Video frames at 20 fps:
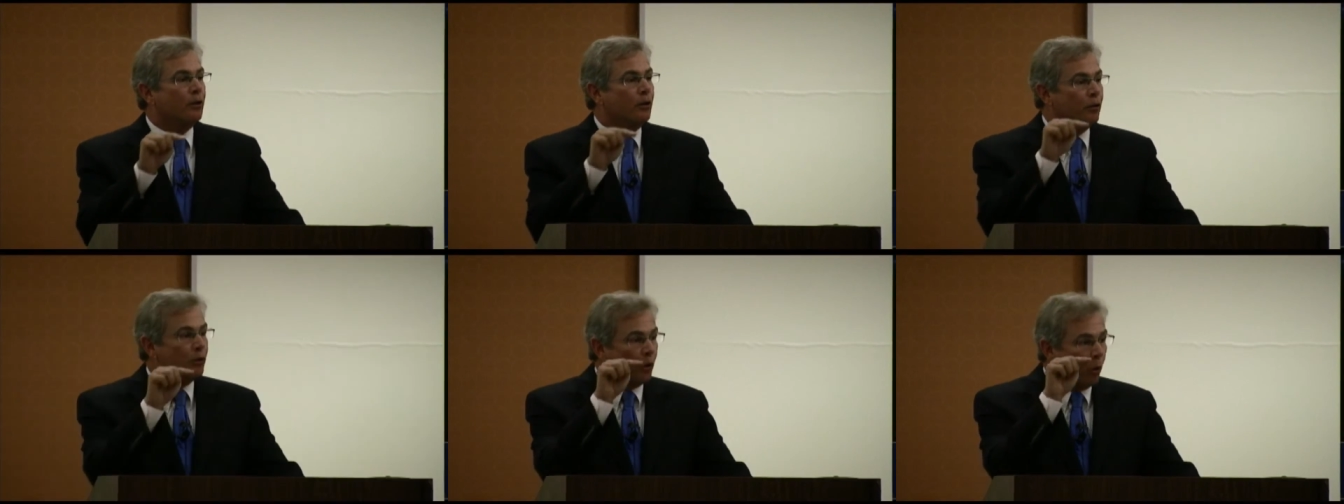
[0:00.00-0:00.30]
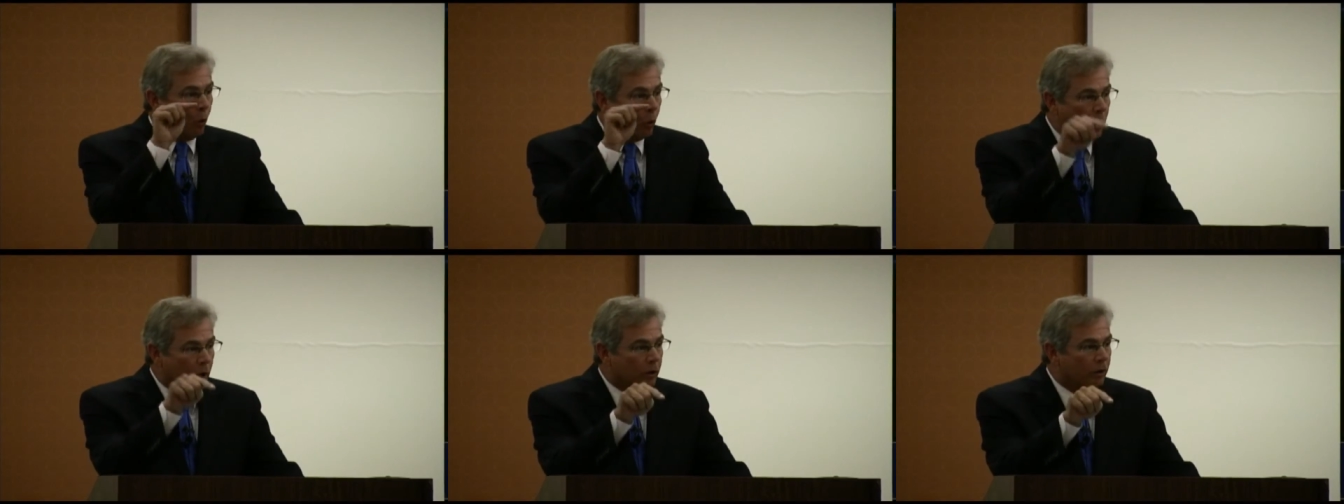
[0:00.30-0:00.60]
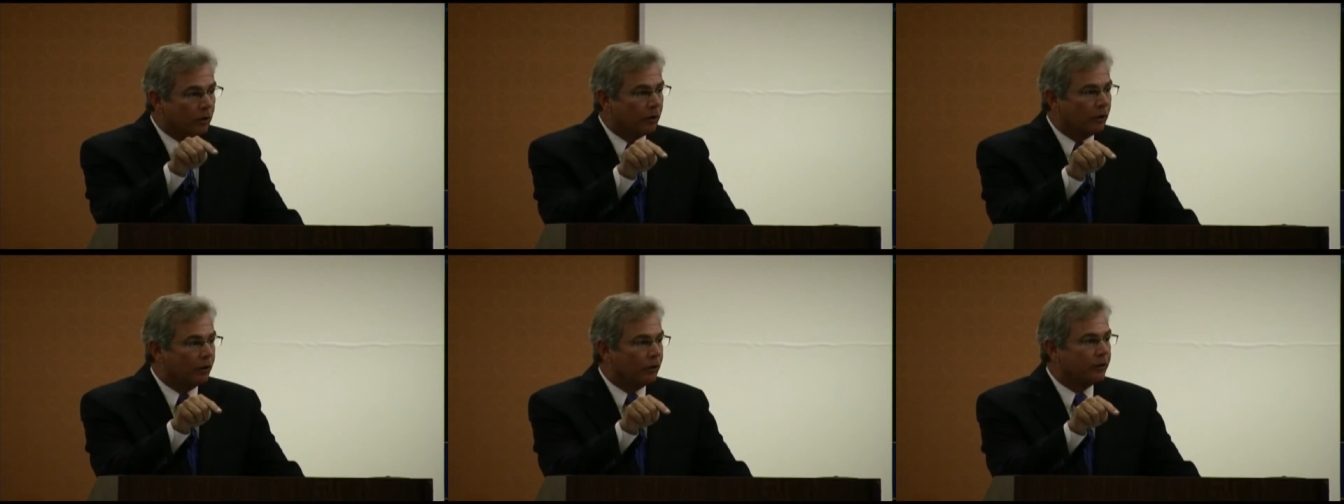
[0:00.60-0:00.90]
the
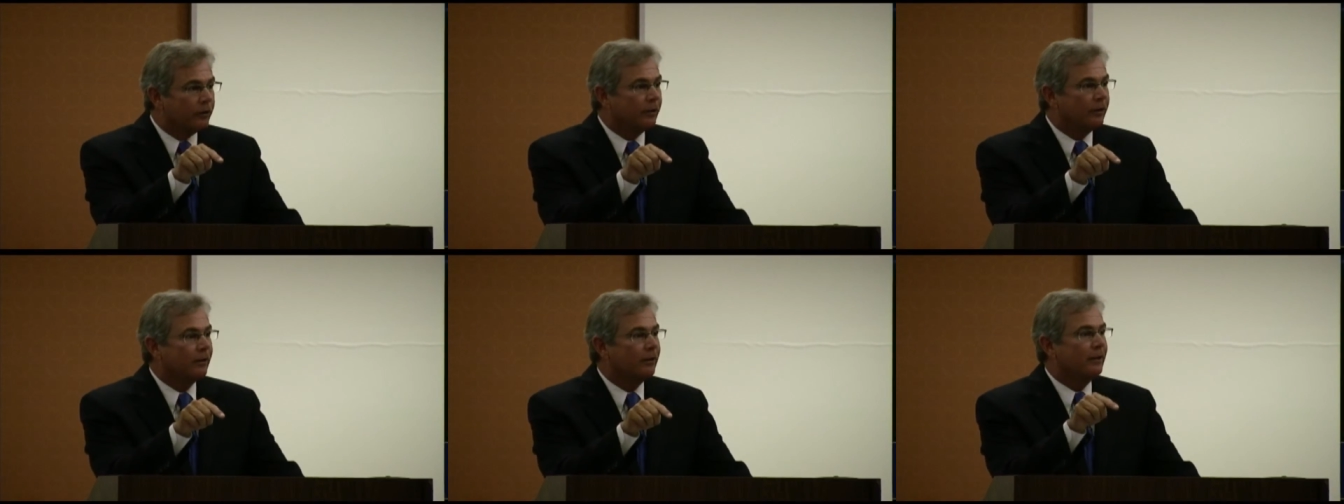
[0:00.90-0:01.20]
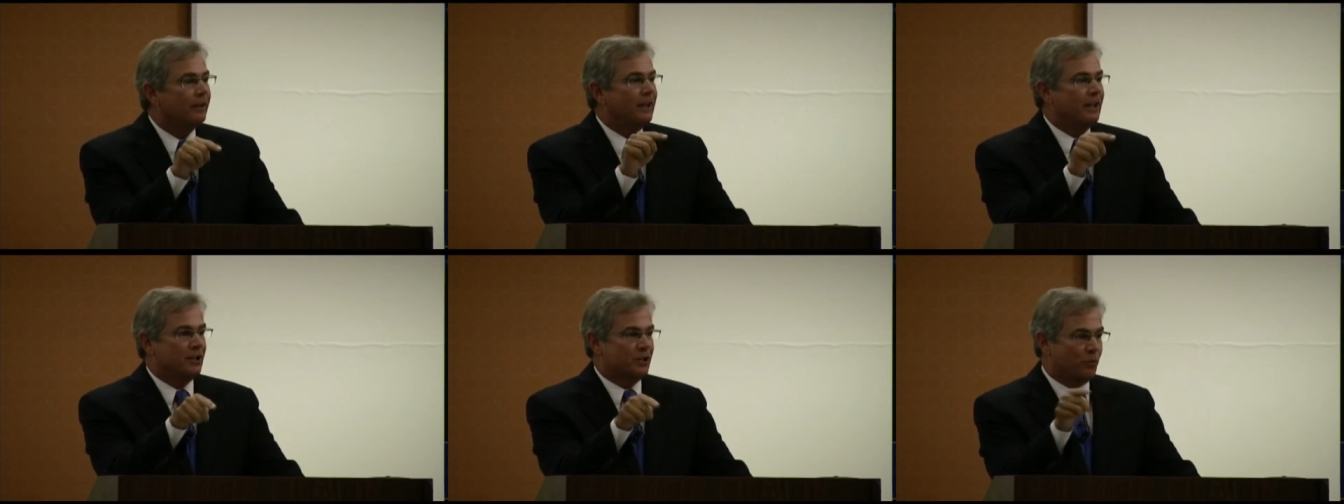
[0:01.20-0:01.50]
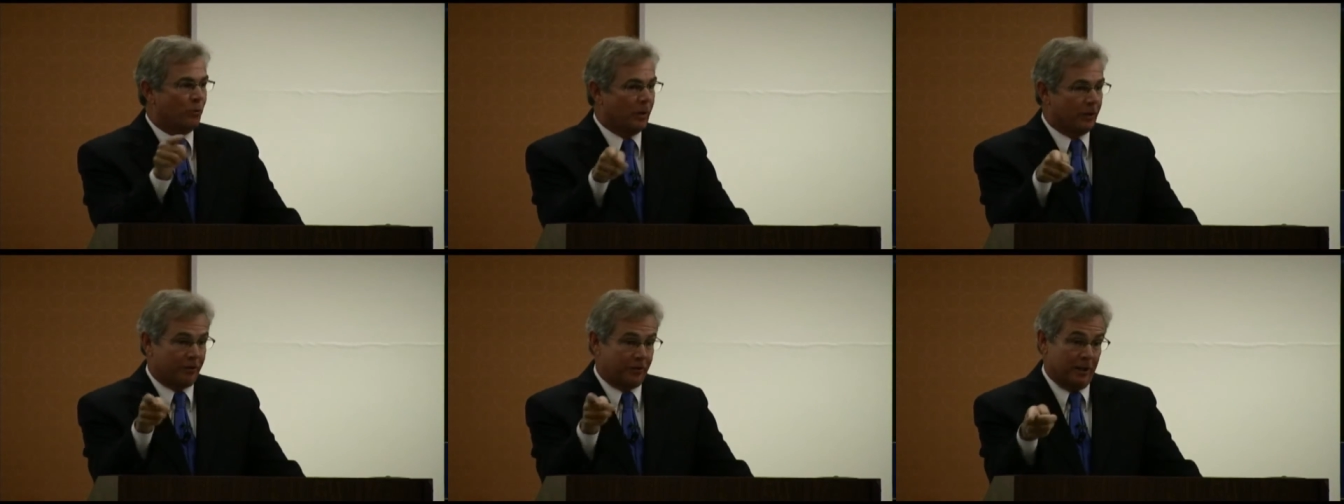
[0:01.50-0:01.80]
world is
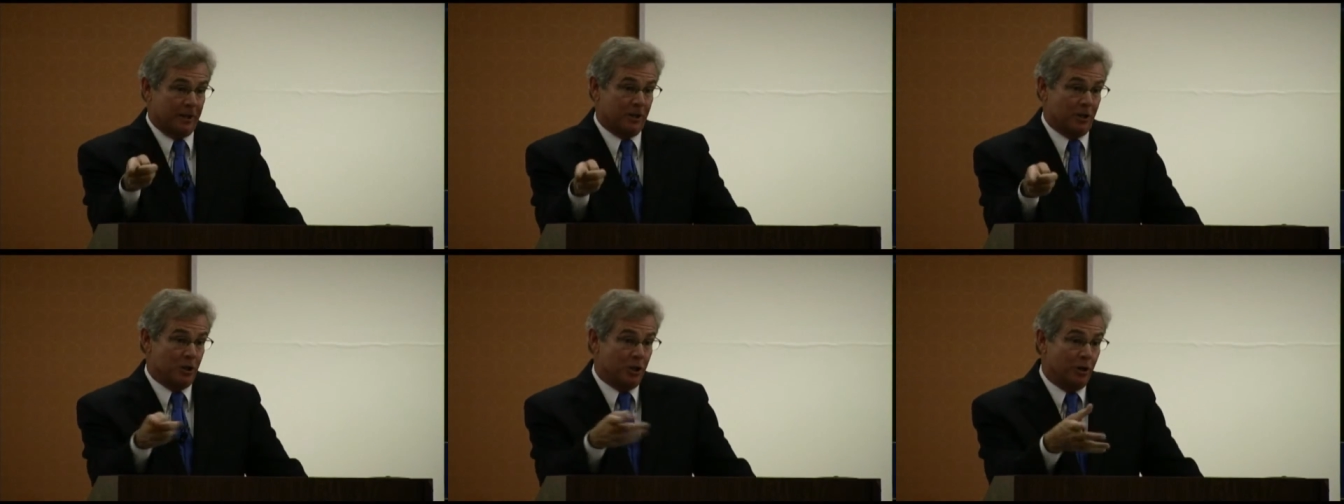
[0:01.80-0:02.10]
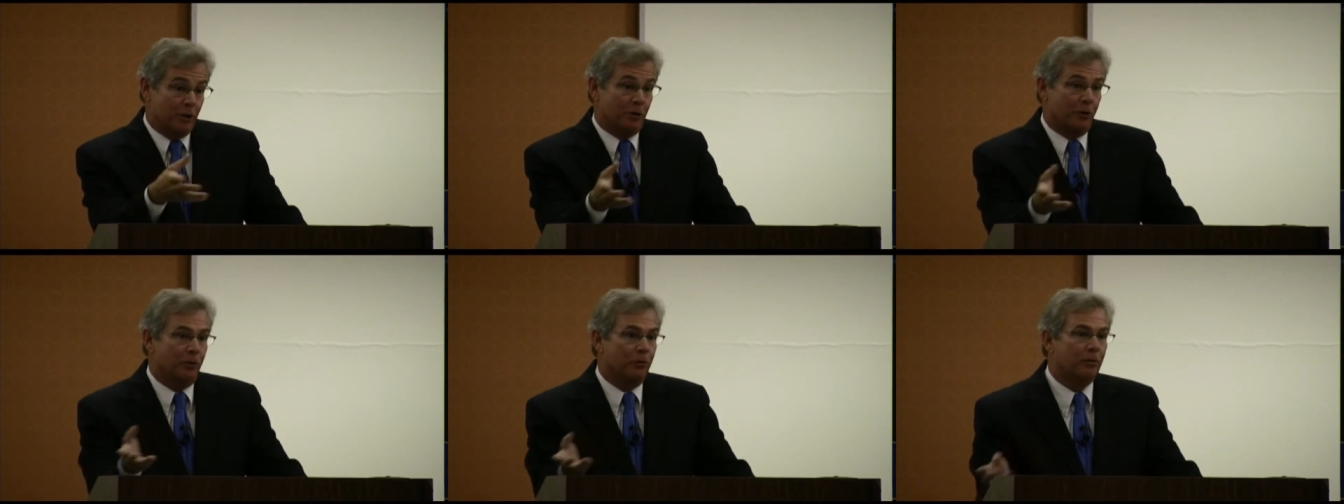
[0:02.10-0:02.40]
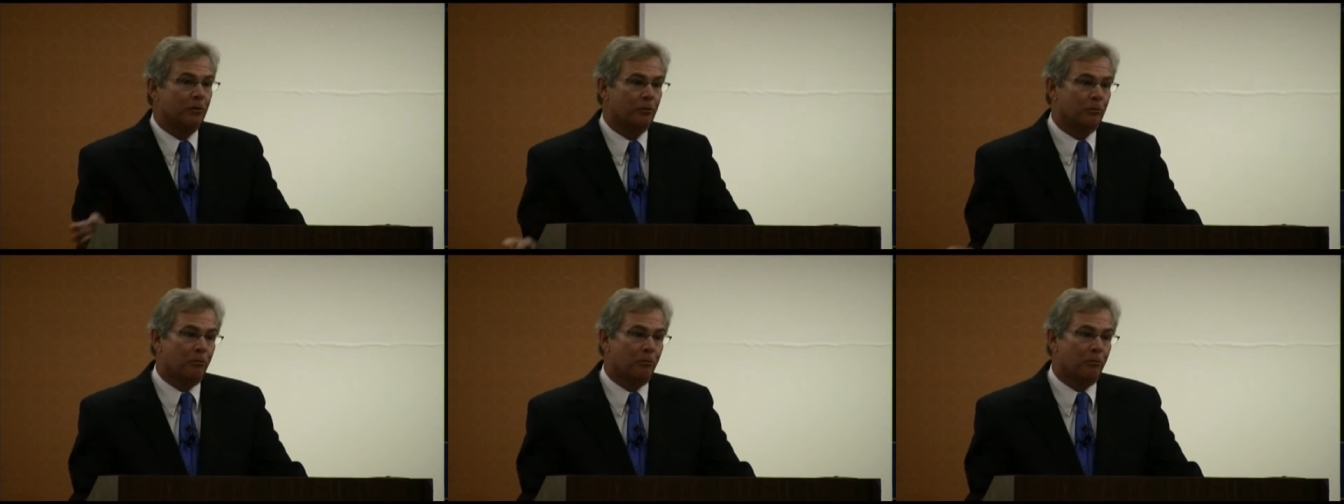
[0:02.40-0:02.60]
within you